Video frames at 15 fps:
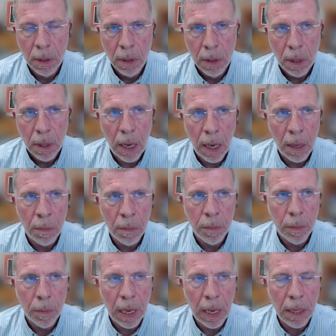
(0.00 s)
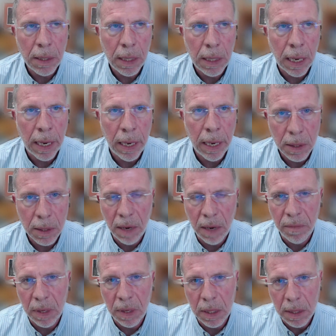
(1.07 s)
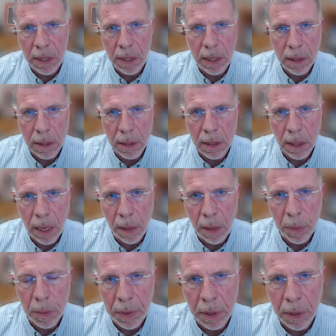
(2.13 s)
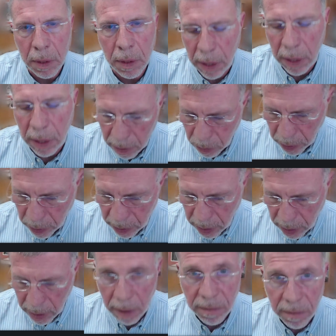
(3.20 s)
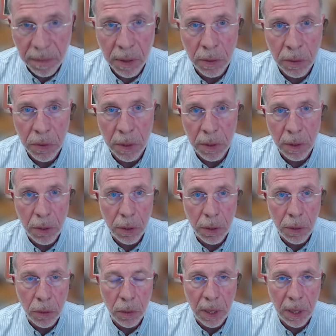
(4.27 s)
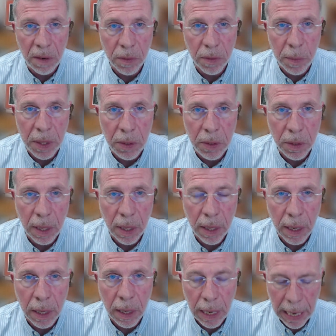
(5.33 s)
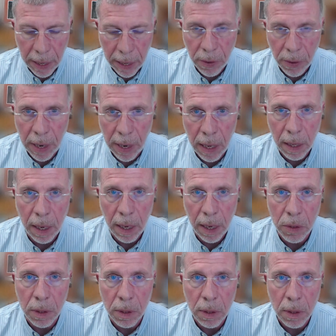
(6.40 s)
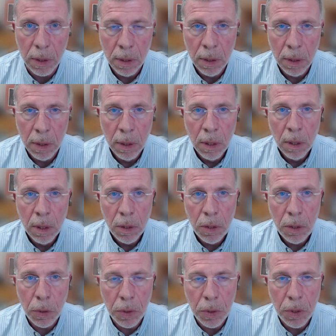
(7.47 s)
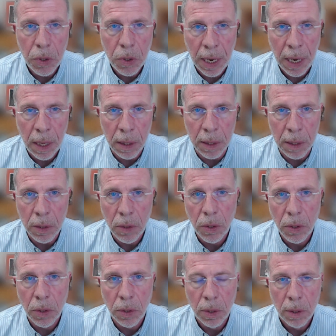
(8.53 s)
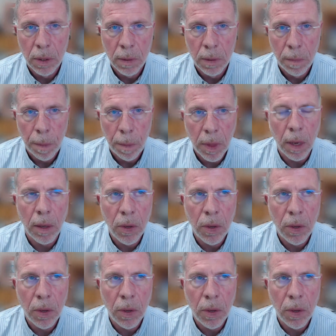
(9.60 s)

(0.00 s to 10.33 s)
um, NTI has given the states the capability with the version 2 information they get and their allocation to challenge, to